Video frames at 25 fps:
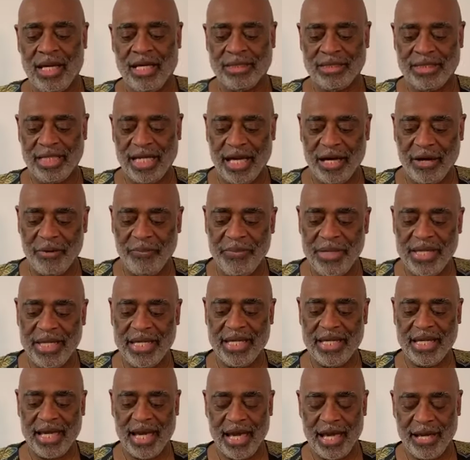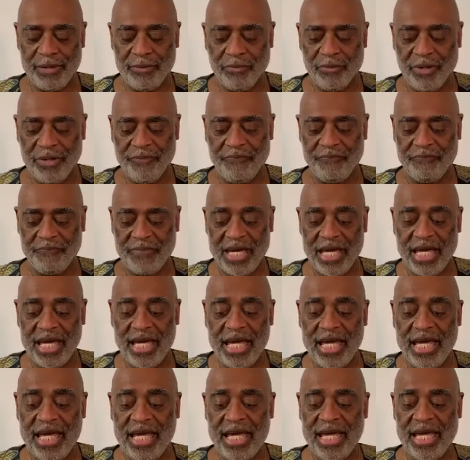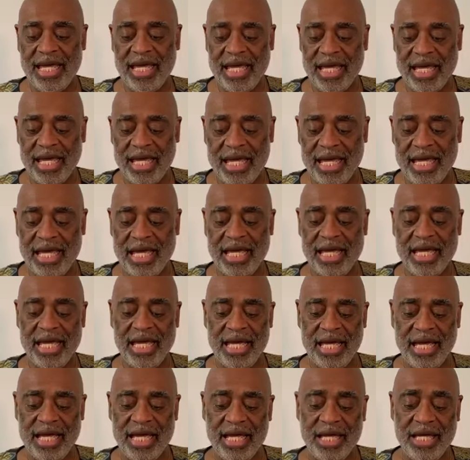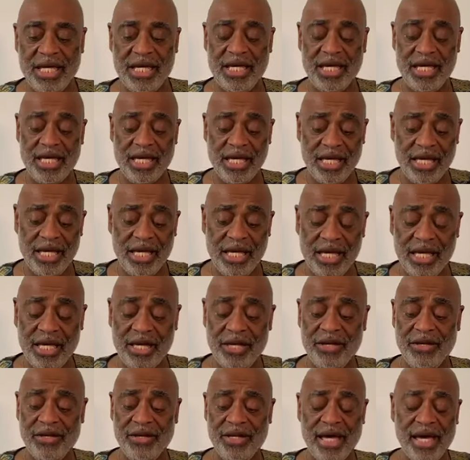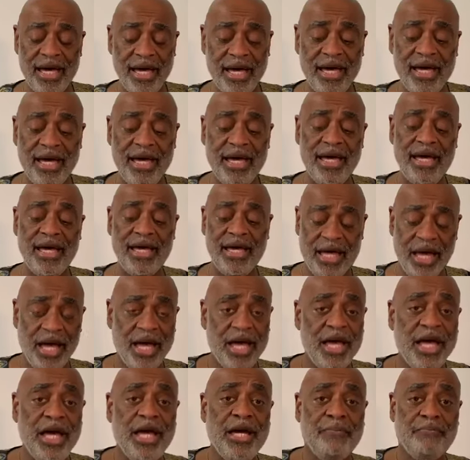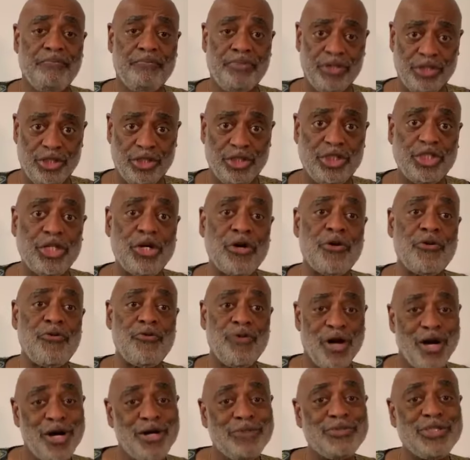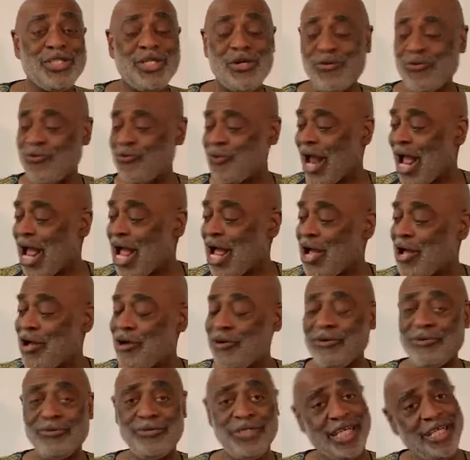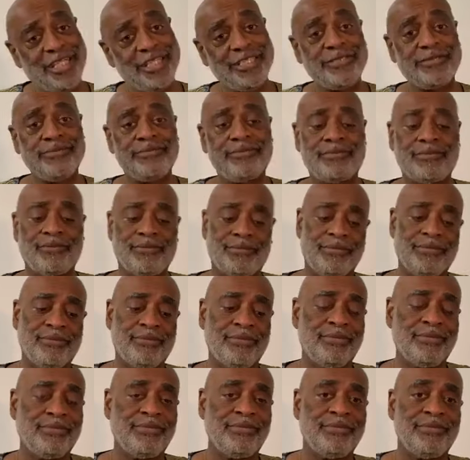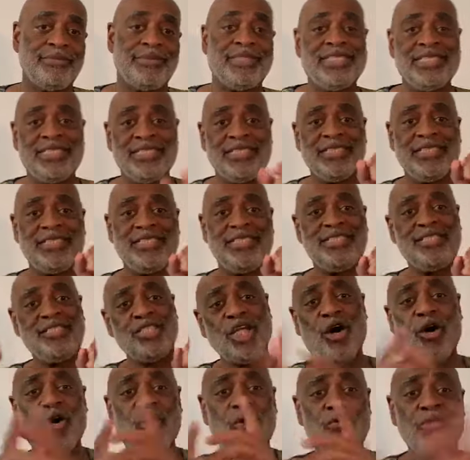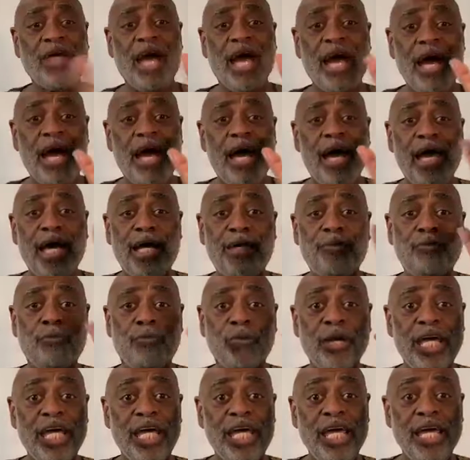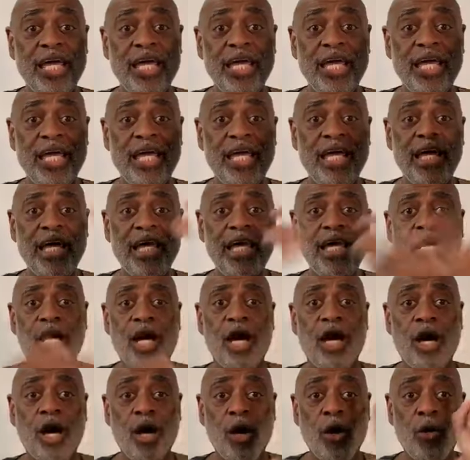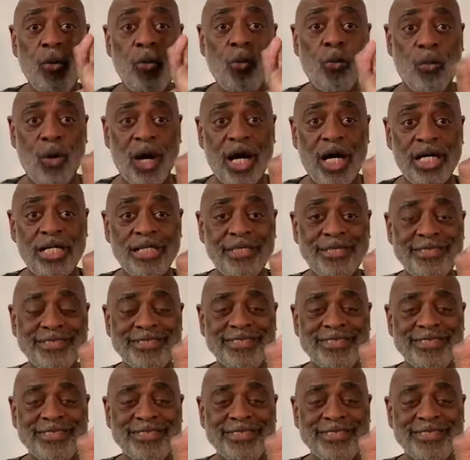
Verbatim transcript: Tell me, can you feel it? Put your arms around it and know that we are one.